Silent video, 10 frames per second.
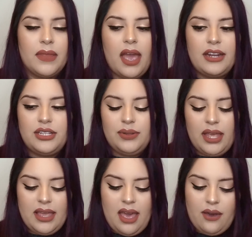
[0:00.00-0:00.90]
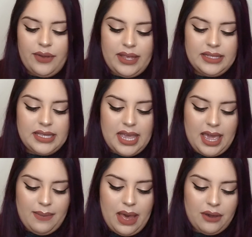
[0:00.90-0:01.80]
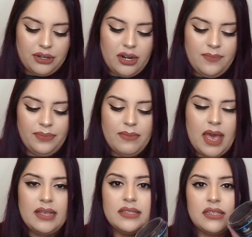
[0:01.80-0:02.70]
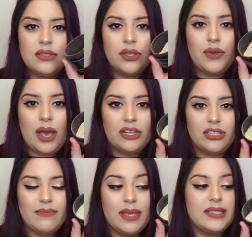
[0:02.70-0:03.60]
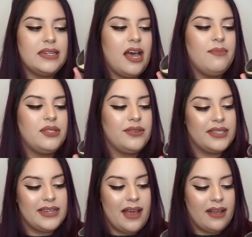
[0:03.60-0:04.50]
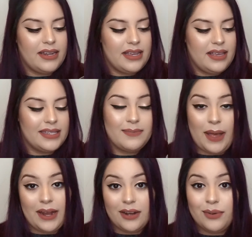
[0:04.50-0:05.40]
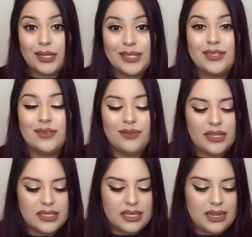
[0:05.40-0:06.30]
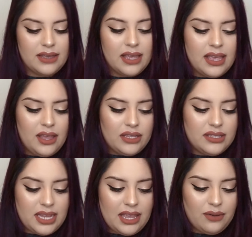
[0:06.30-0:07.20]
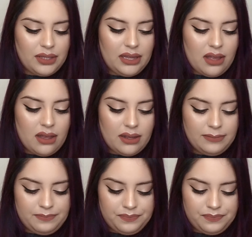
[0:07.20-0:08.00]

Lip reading: I do like how it's a powder mask, so you actually mix it up, so it's not going to expire pretty soon. It's going to stay really long.